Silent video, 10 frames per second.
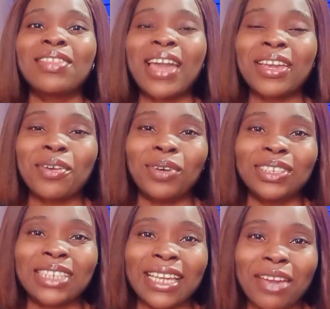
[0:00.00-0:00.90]
Thank you
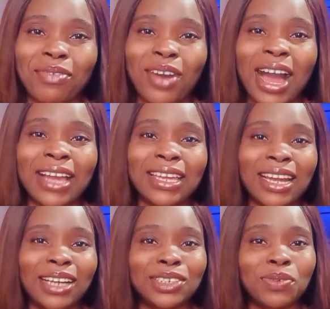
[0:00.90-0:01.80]
once again for
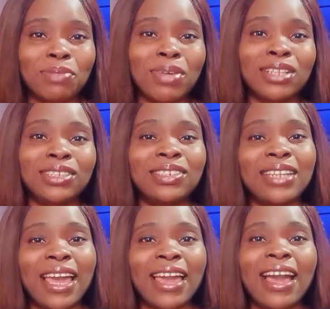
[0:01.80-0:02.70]
hanging out with me
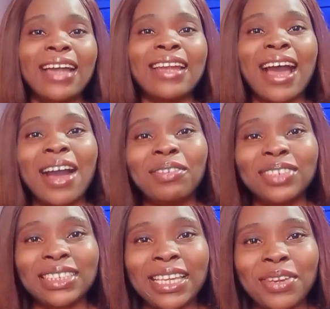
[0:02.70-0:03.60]
today, and I
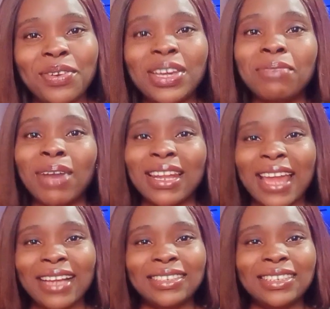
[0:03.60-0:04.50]
will see you in my
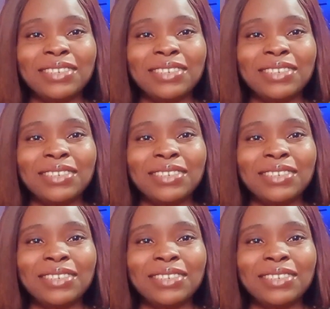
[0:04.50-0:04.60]
next